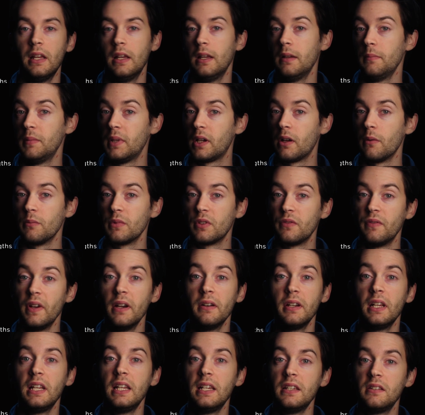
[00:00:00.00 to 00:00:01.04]
it becomes
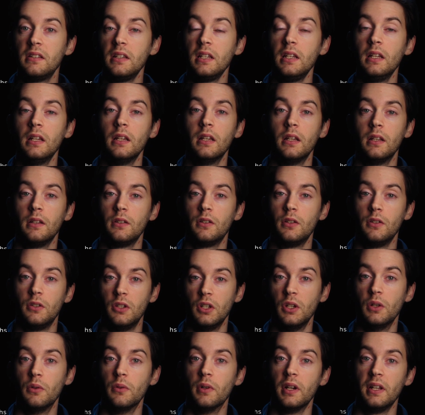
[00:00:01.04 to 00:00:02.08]
very easy to
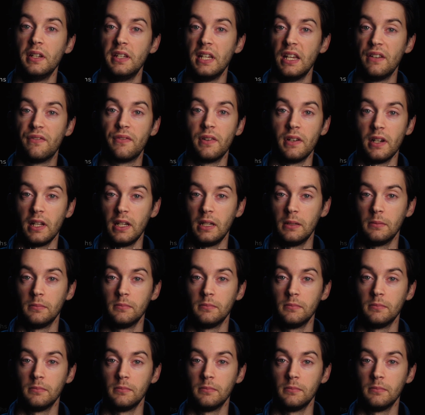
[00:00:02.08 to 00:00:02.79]
do a day for night.